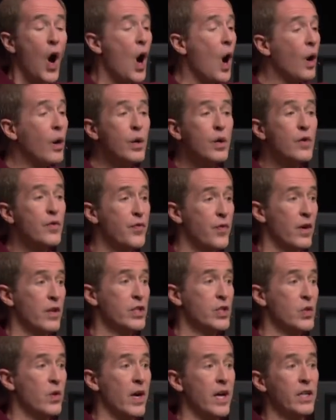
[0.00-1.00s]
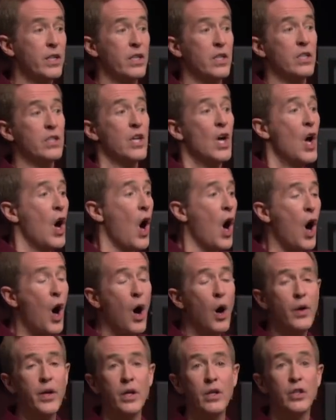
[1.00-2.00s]
all your frustrations,
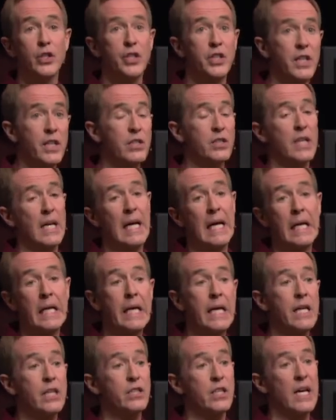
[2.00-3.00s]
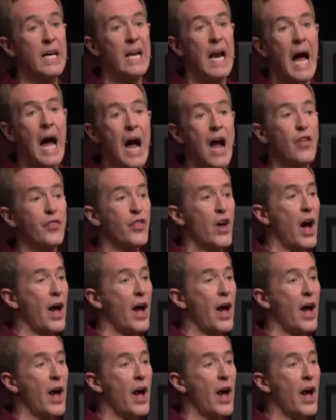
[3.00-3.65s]
all your she said, he said, I